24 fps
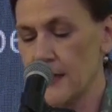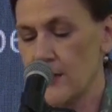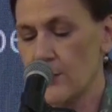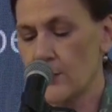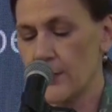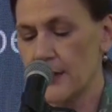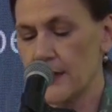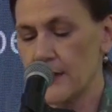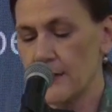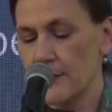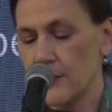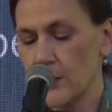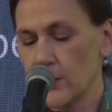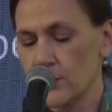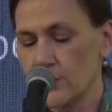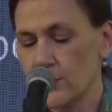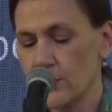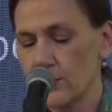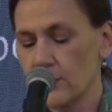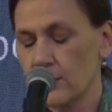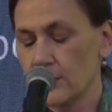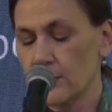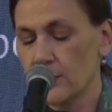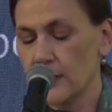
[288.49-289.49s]
with the
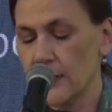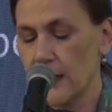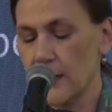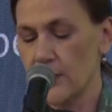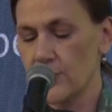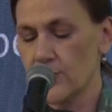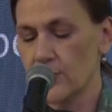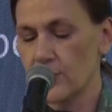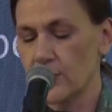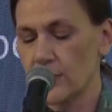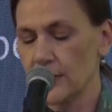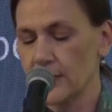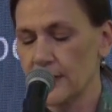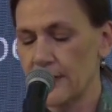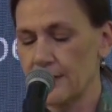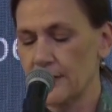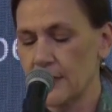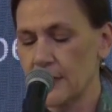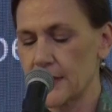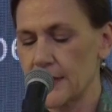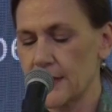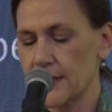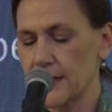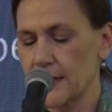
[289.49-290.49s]
motto "Cultural
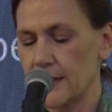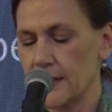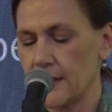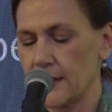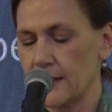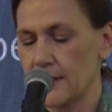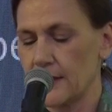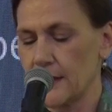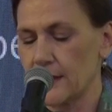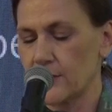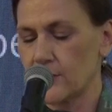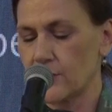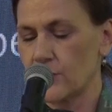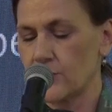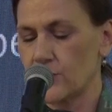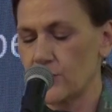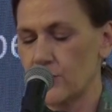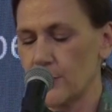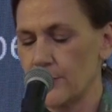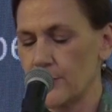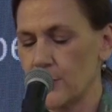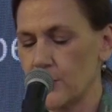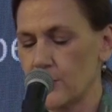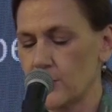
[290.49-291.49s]
diversity that
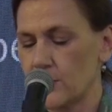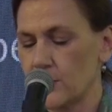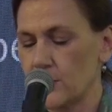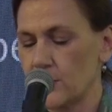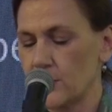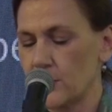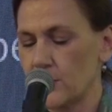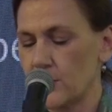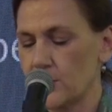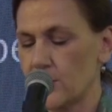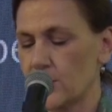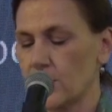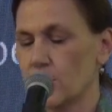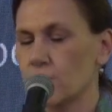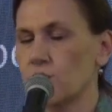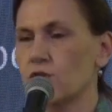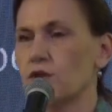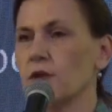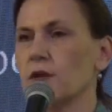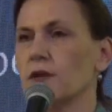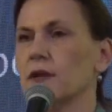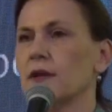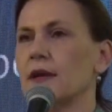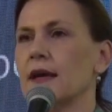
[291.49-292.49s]
contributes to the
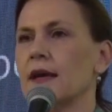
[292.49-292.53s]
social